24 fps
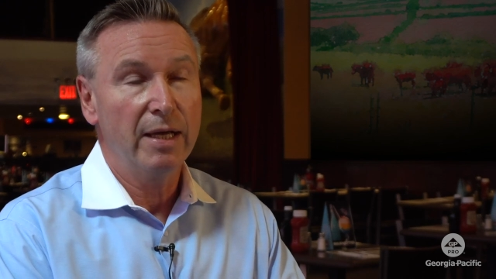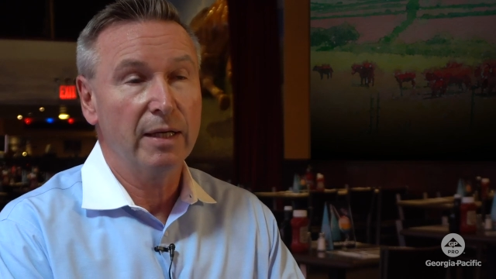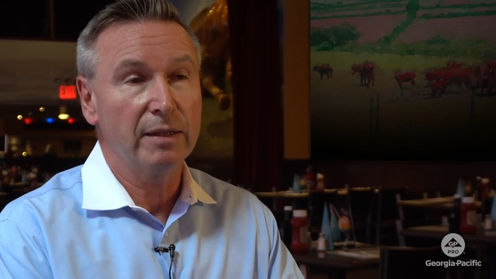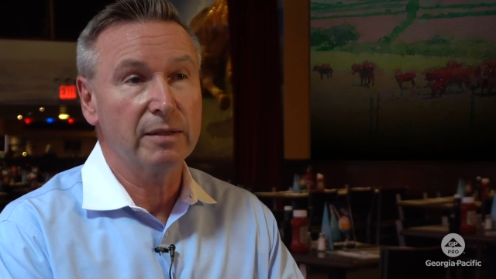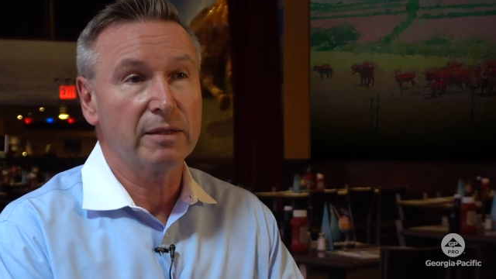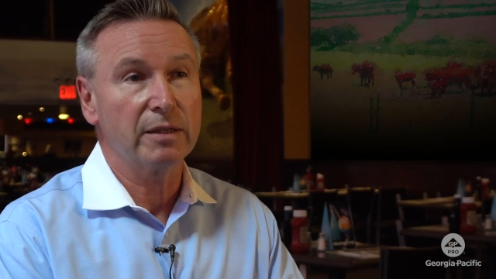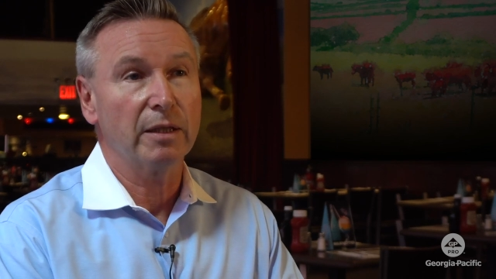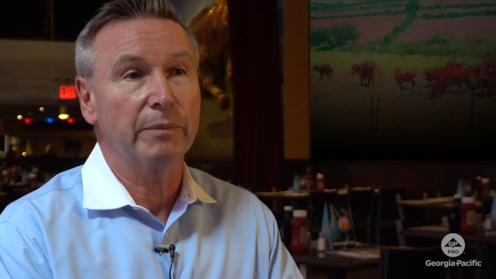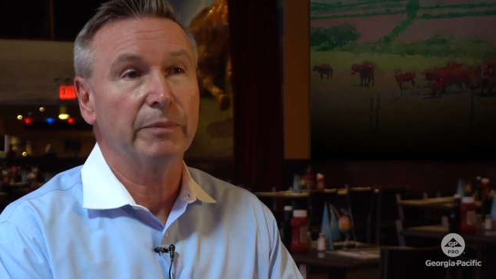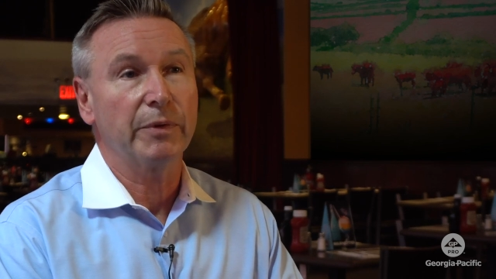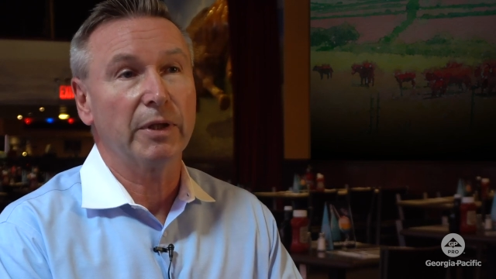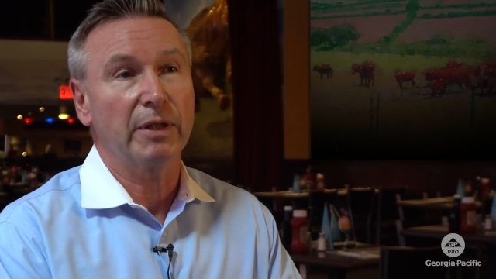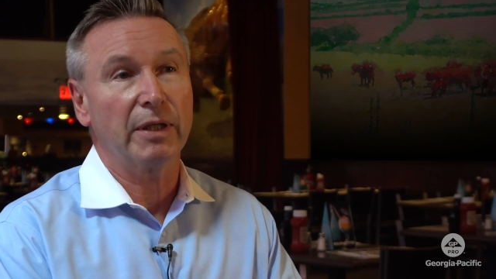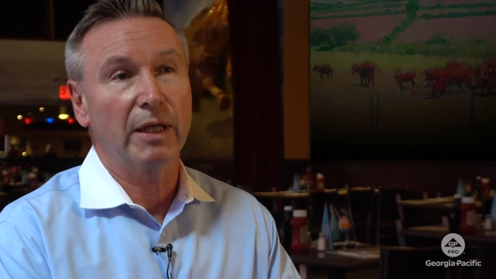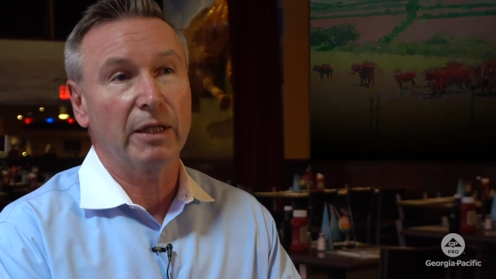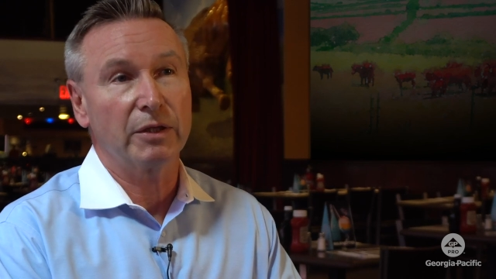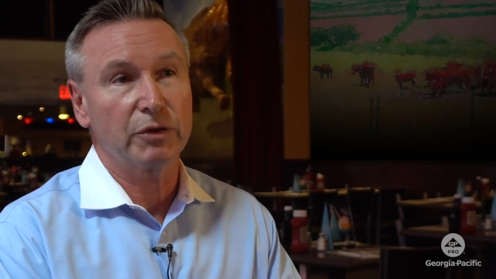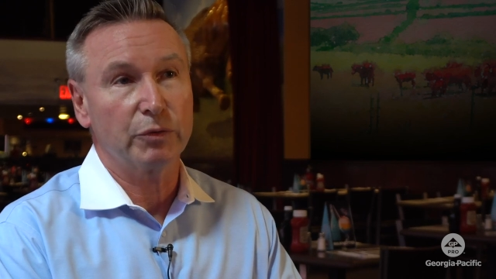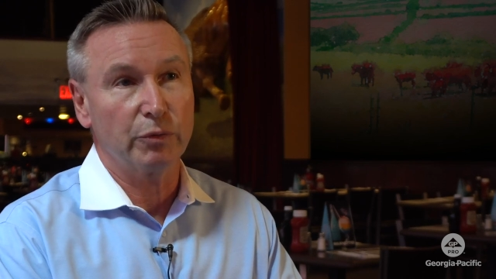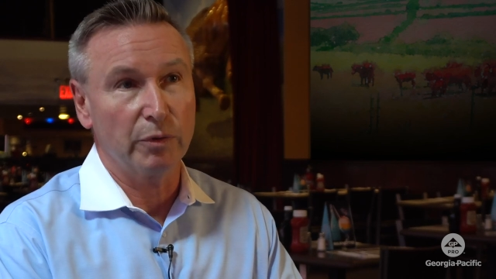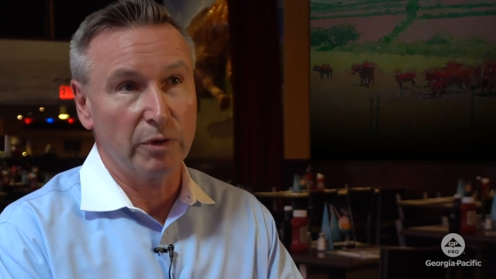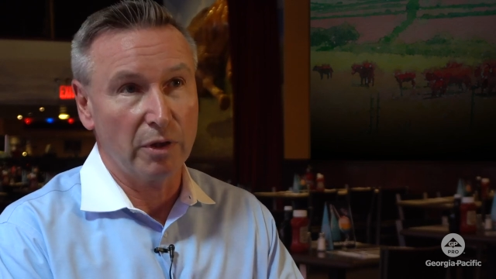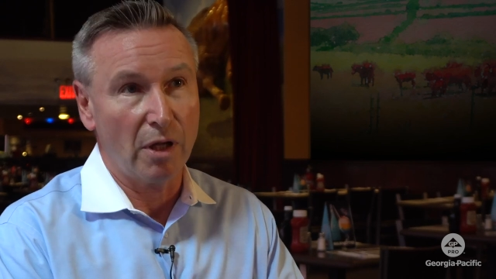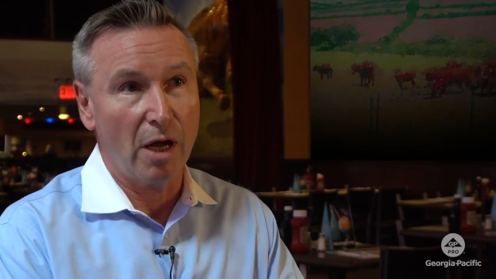and something
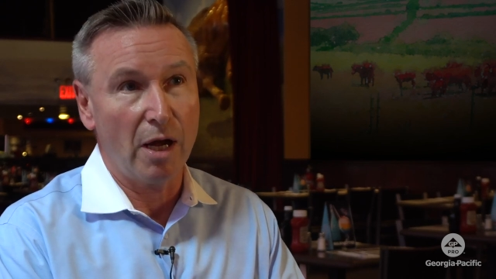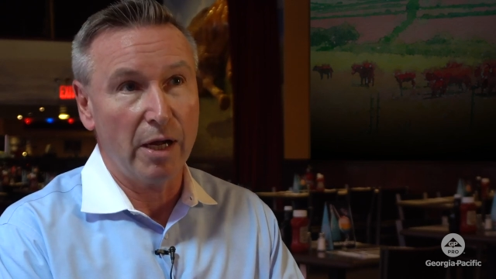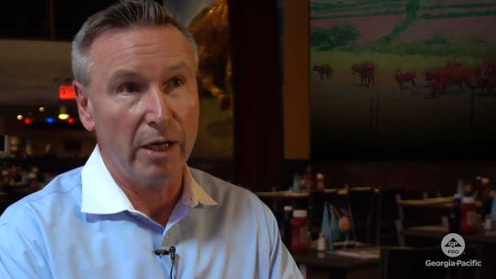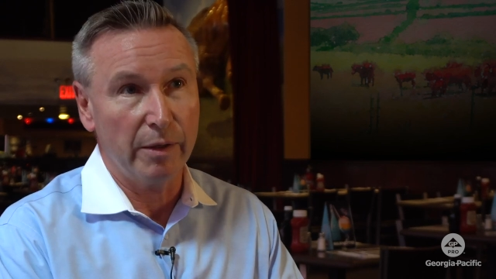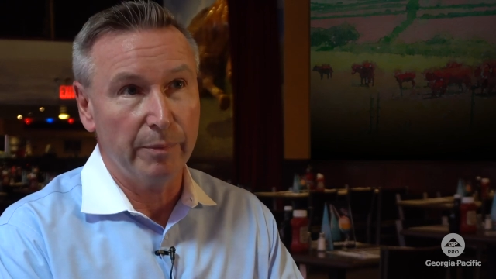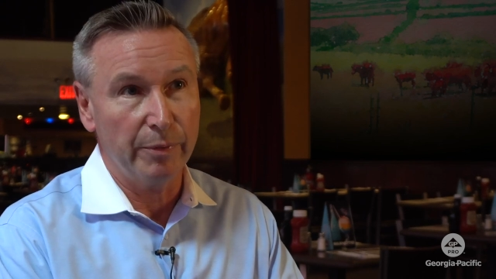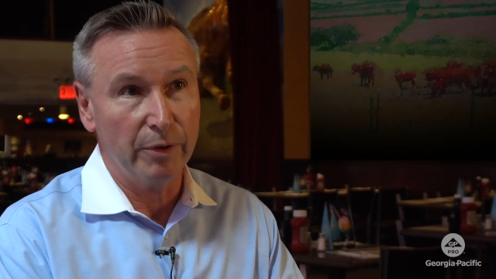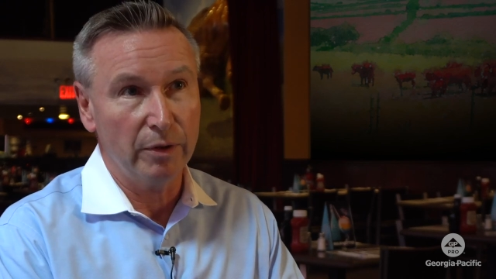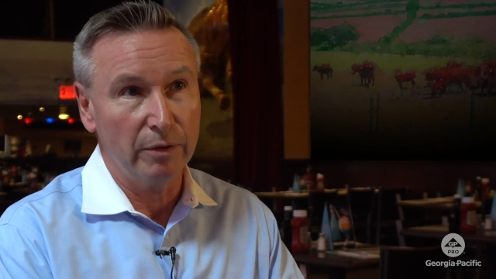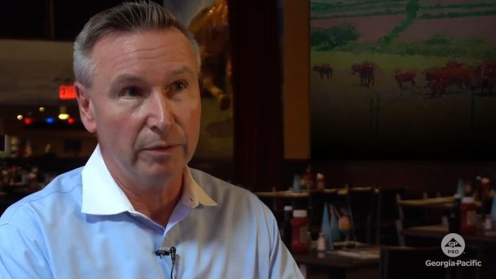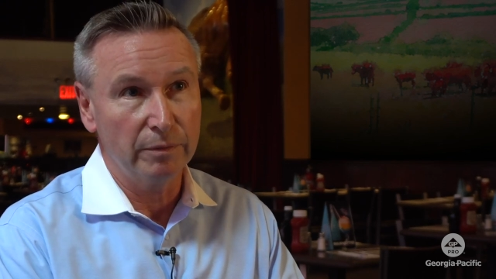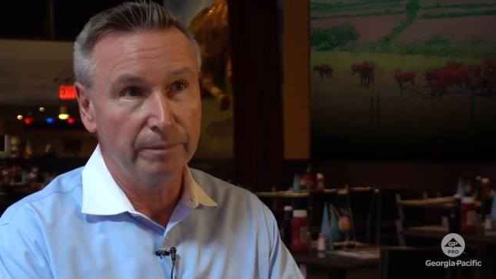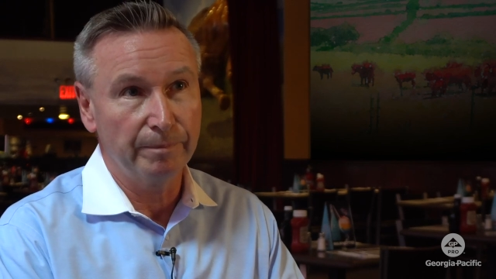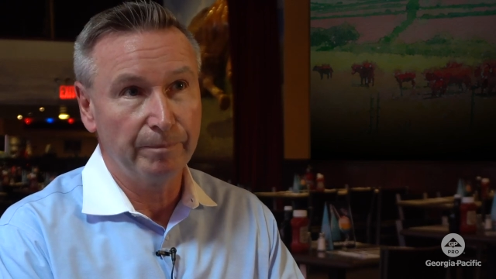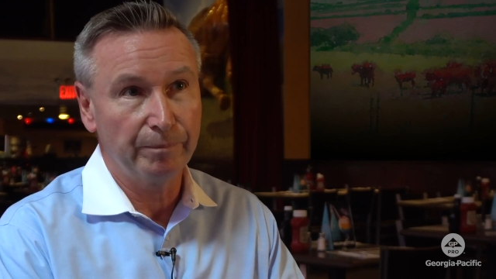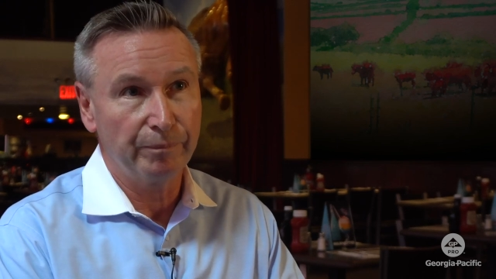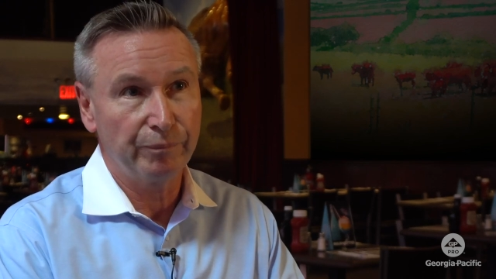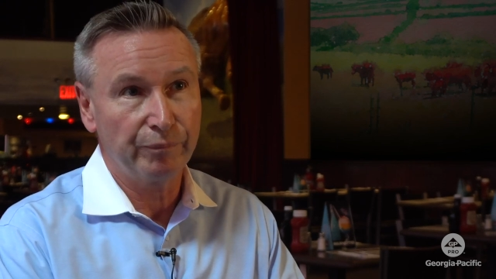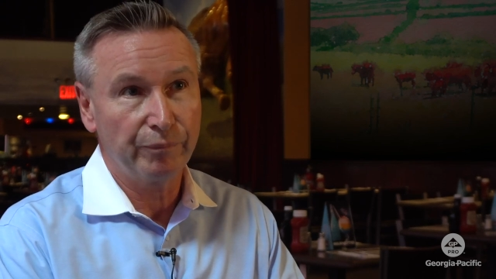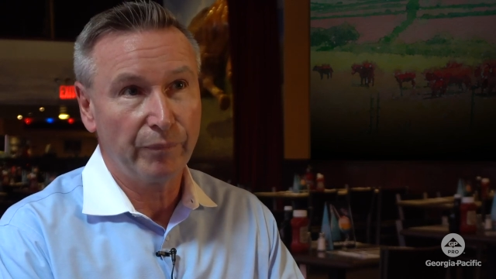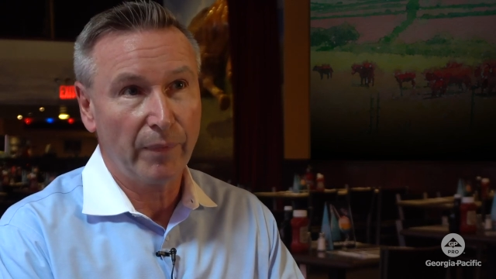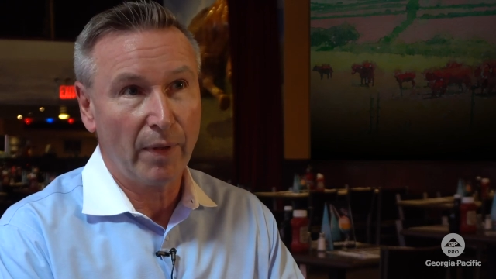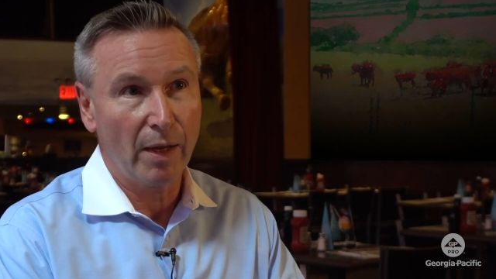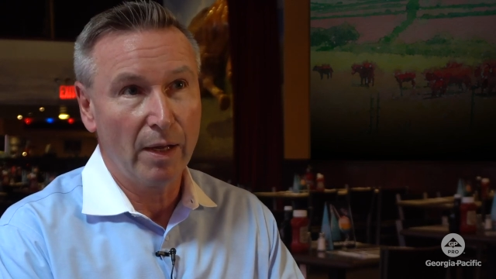that's reliable
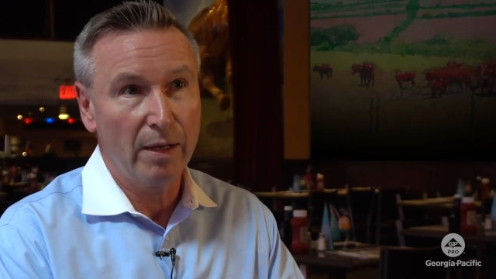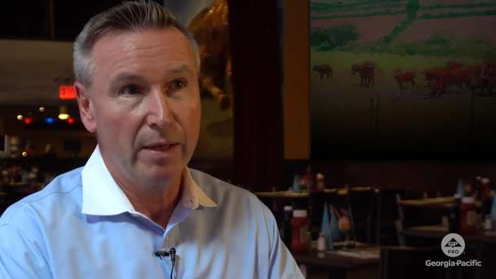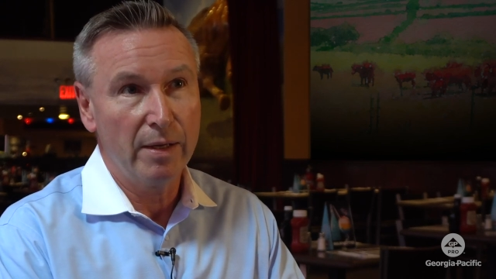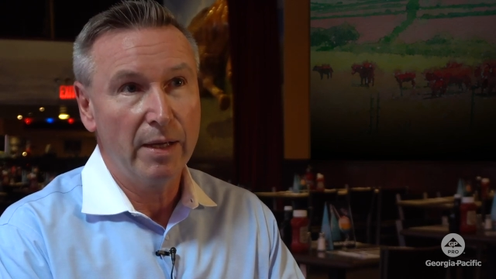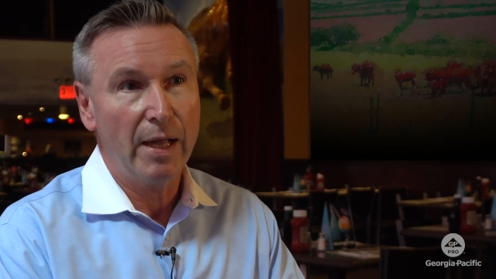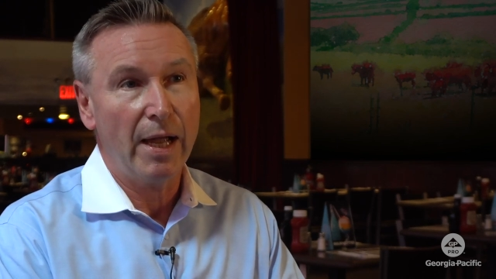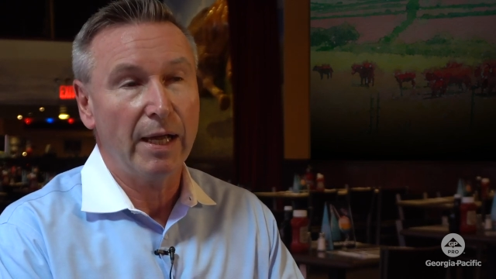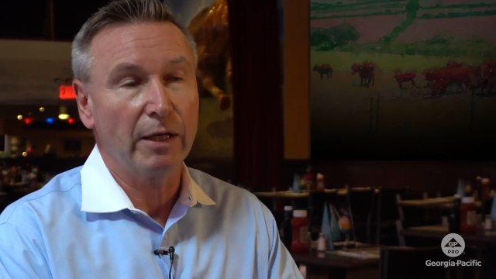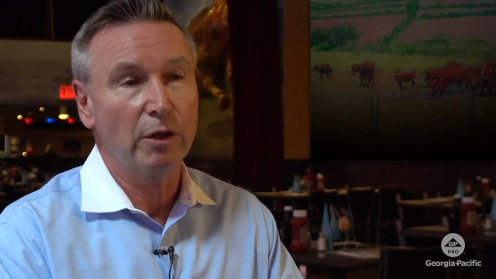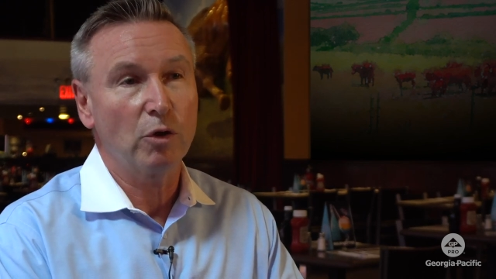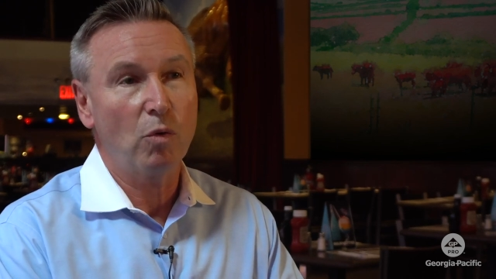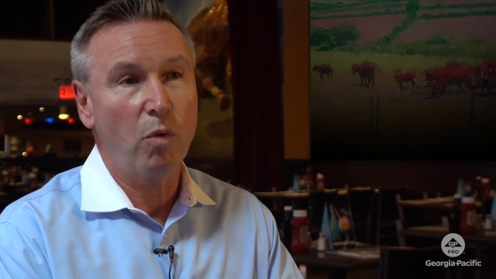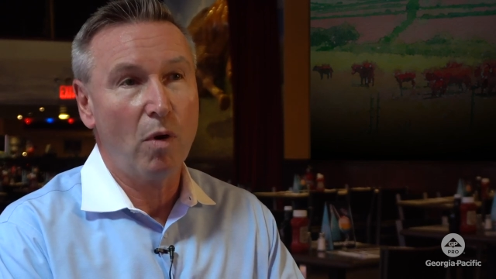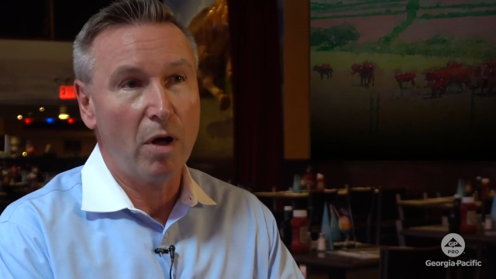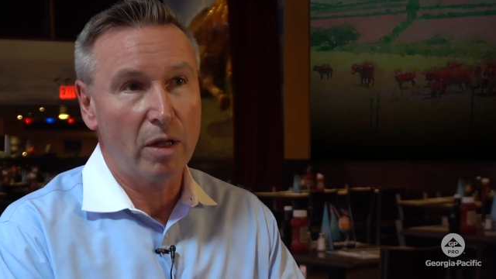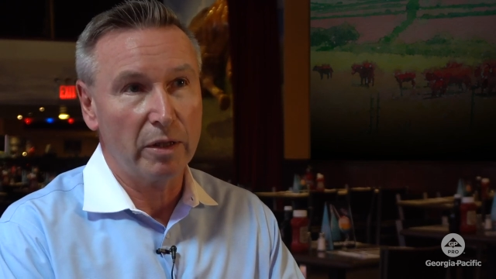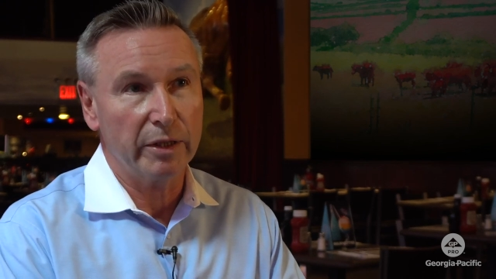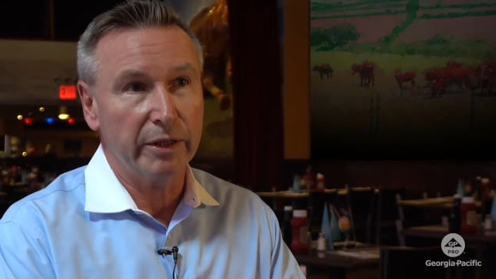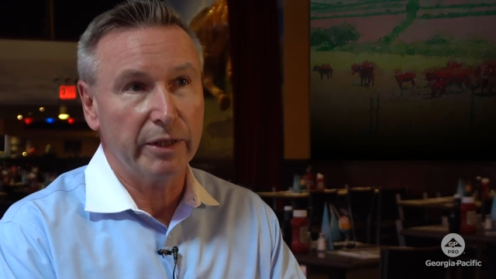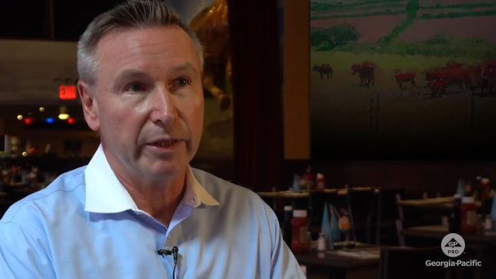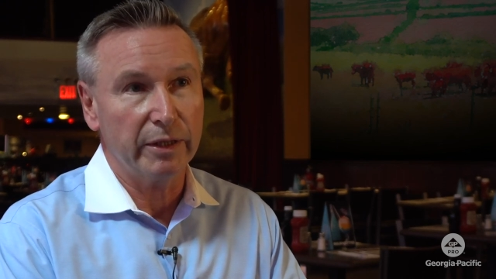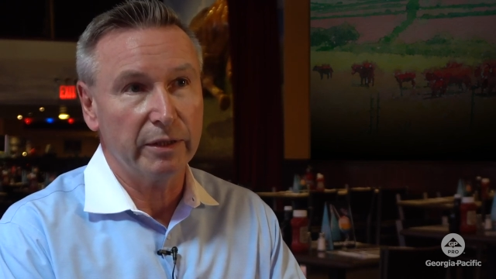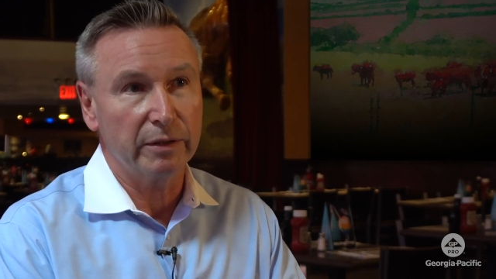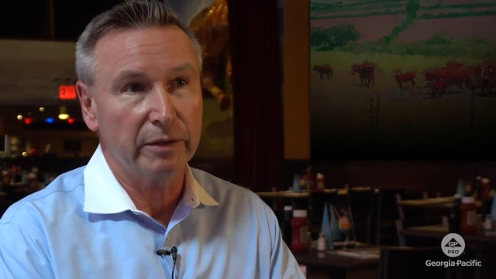and quality.